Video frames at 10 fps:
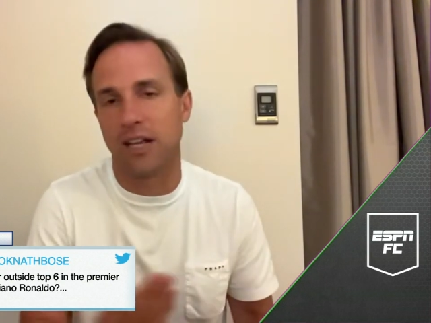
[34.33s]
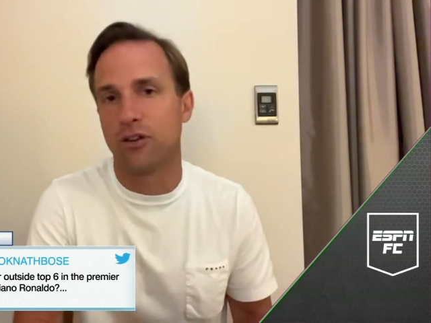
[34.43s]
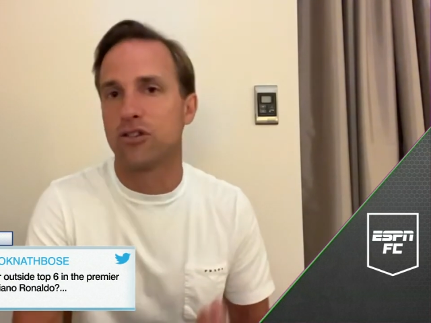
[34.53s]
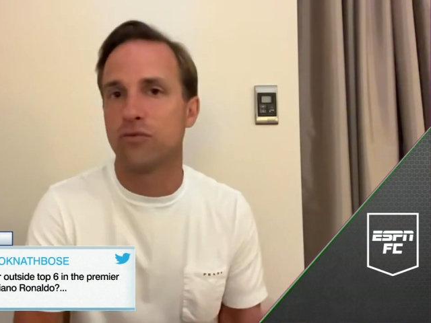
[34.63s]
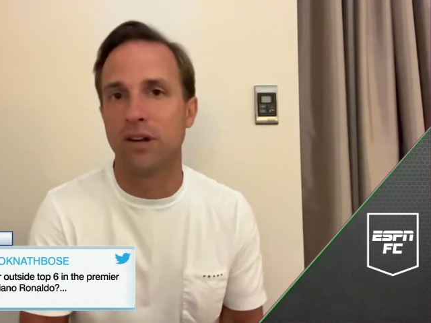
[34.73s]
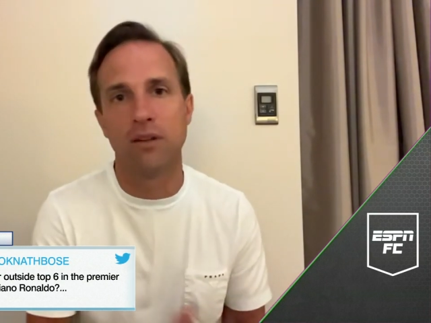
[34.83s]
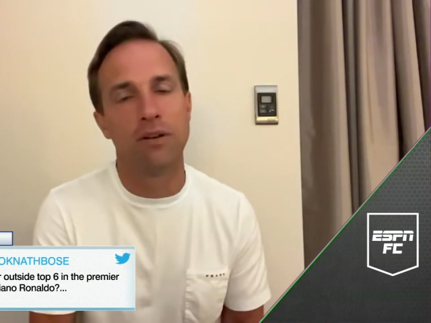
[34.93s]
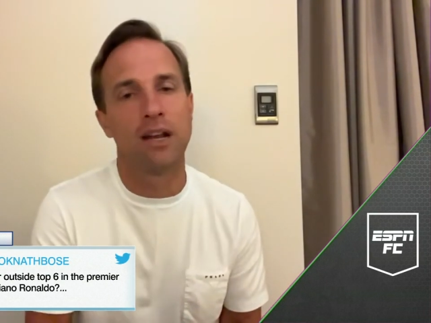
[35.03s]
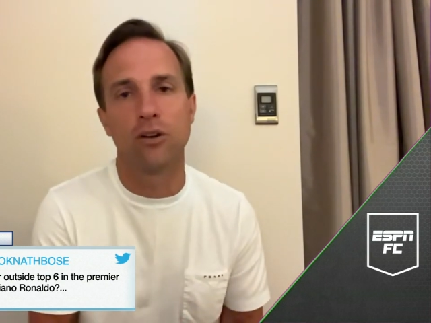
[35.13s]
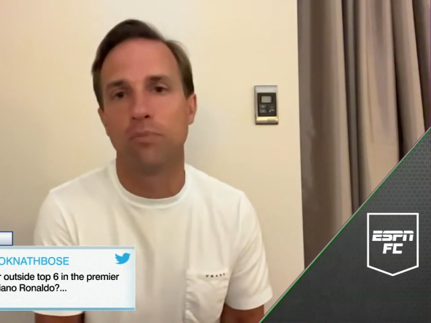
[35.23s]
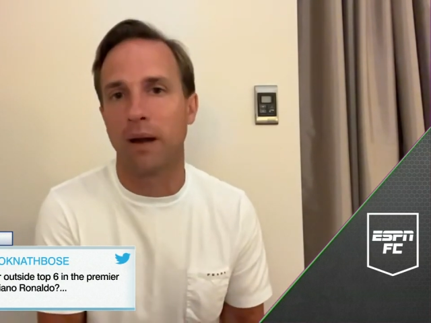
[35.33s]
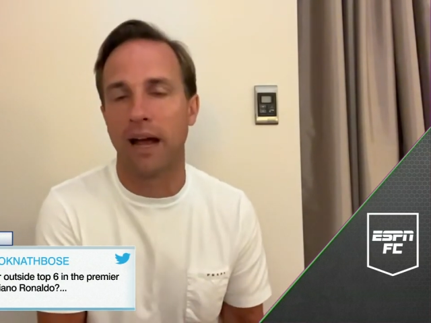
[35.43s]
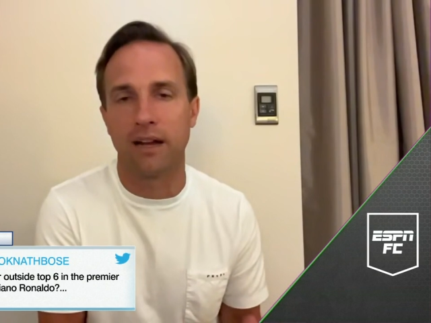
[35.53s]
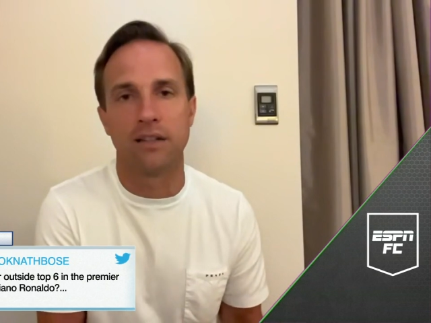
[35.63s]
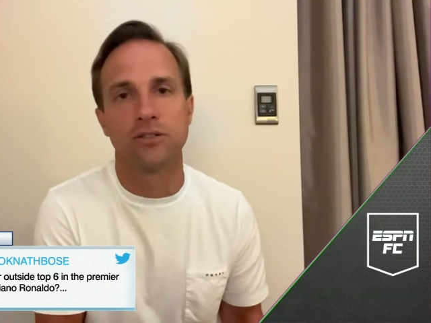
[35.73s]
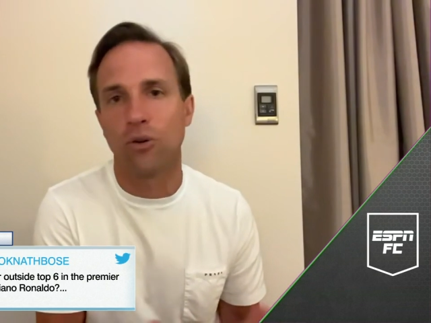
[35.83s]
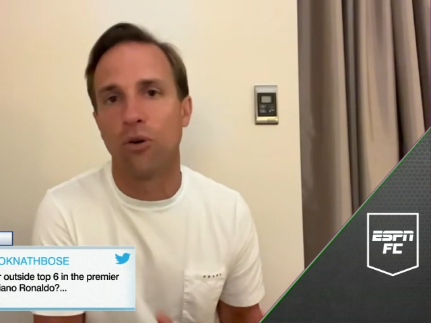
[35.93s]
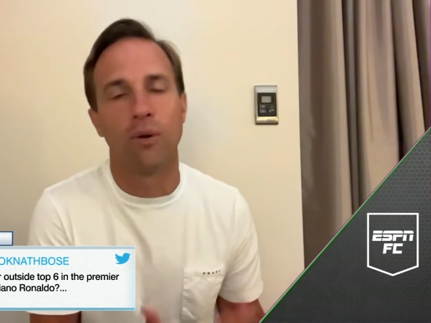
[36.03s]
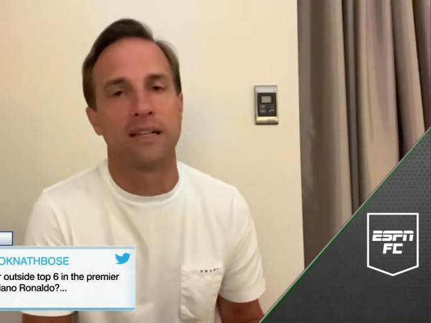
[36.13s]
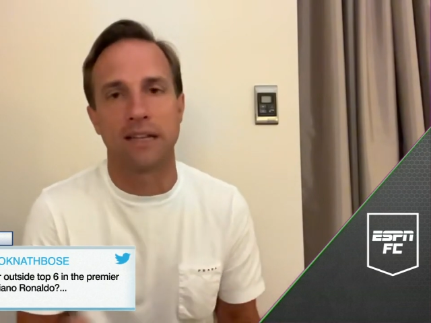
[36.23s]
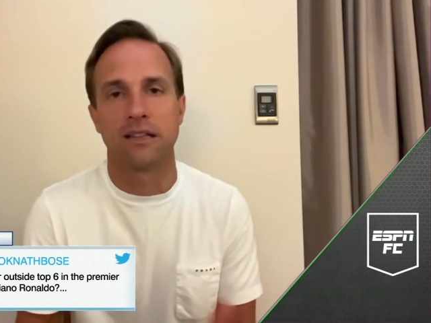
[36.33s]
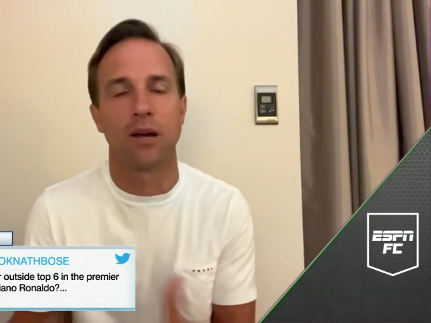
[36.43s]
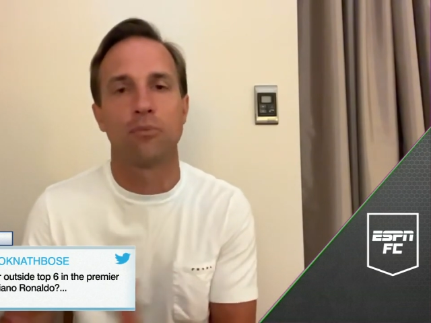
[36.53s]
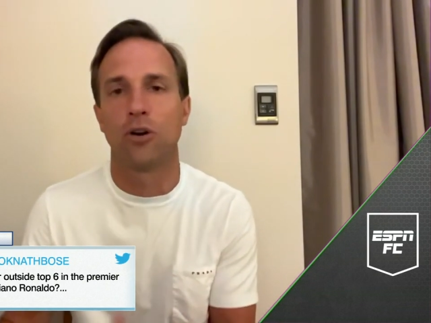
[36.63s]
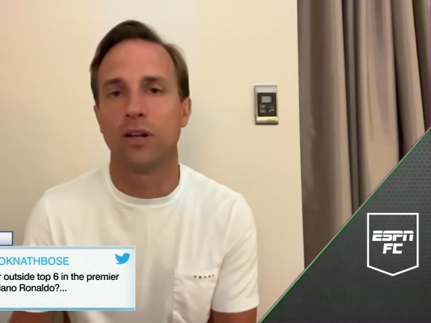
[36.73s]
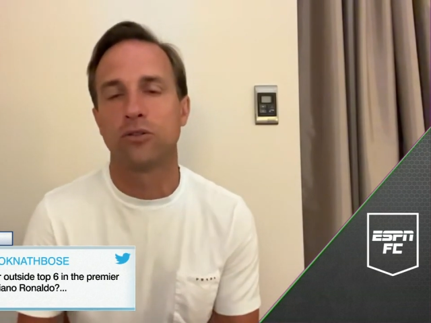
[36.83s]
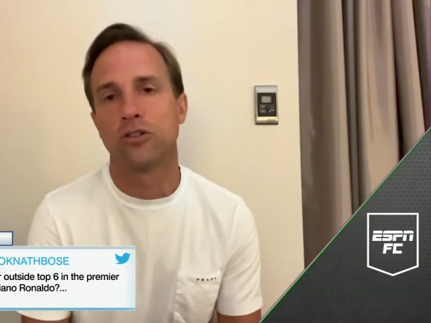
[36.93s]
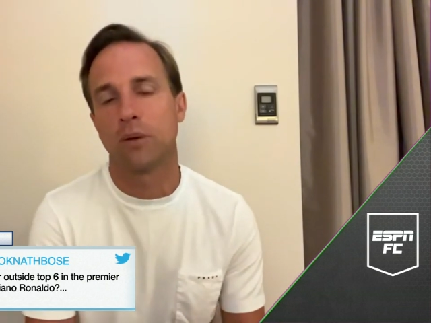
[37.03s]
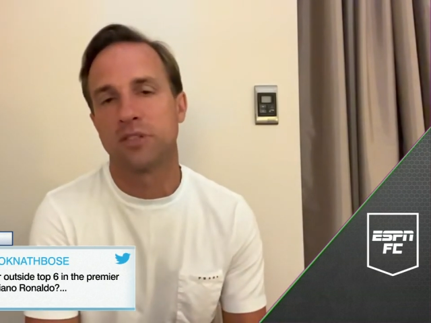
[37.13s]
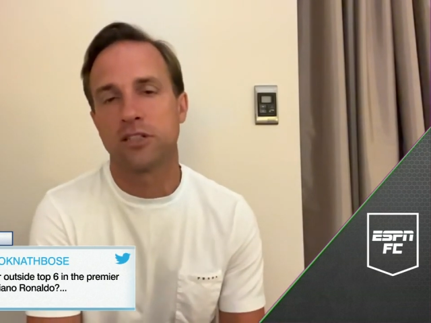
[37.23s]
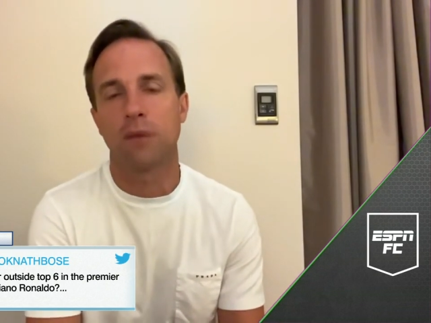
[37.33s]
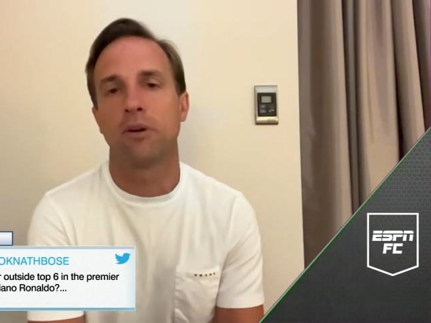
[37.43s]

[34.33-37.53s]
those really, really good players yeah. always end up going to a top six club.